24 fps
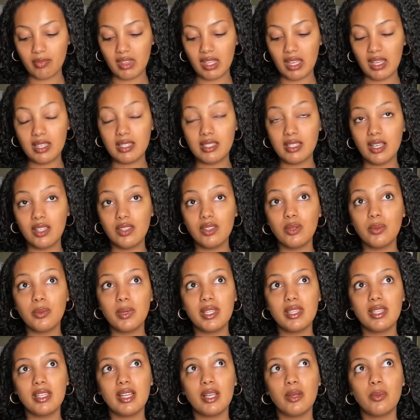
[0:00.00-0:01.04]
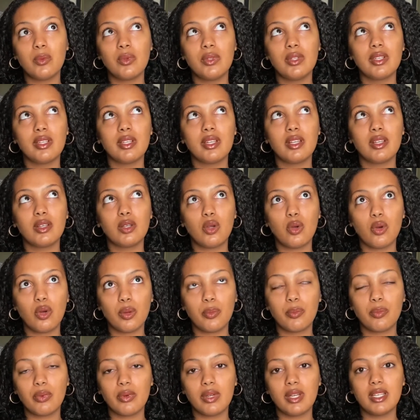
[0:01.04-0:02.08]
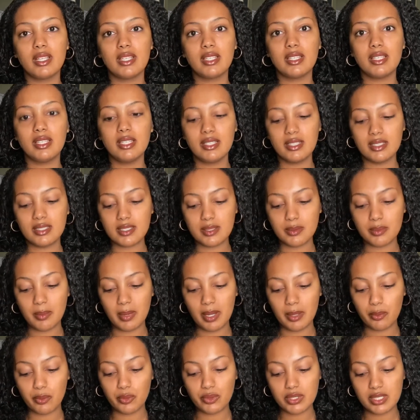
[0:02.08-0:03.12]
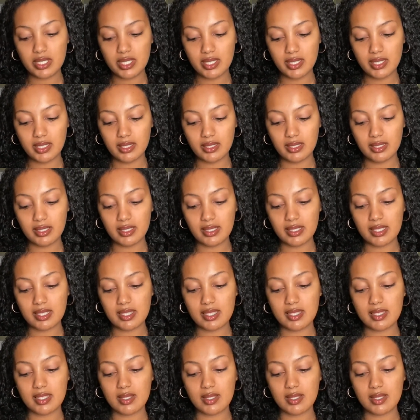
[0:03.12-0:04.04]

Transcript: another way that I will incorporate heat into my routine is